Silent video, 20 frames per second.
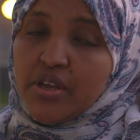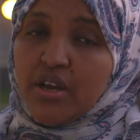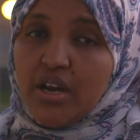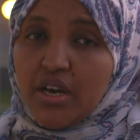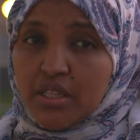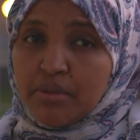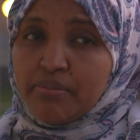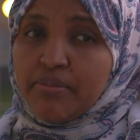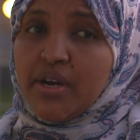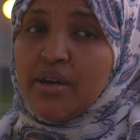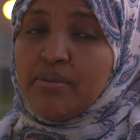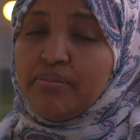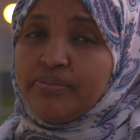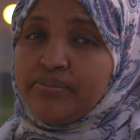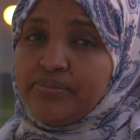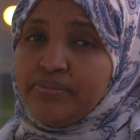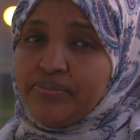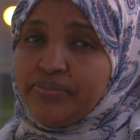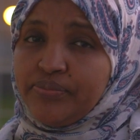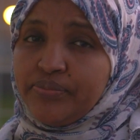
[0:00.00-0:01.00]
As a mom,
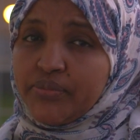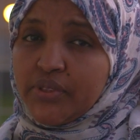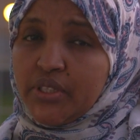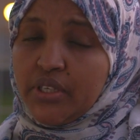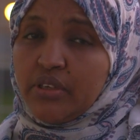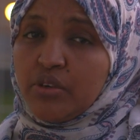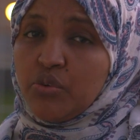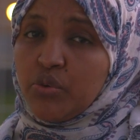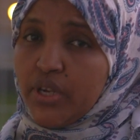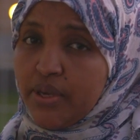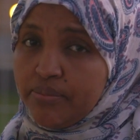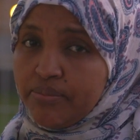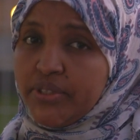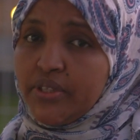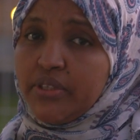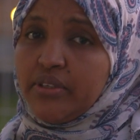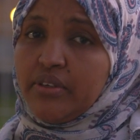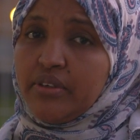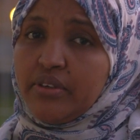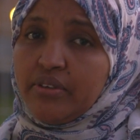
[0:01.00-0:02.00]
think what I'm
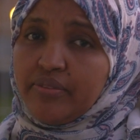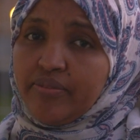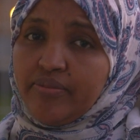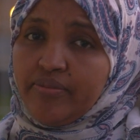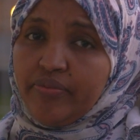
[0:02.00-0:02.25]
thinking.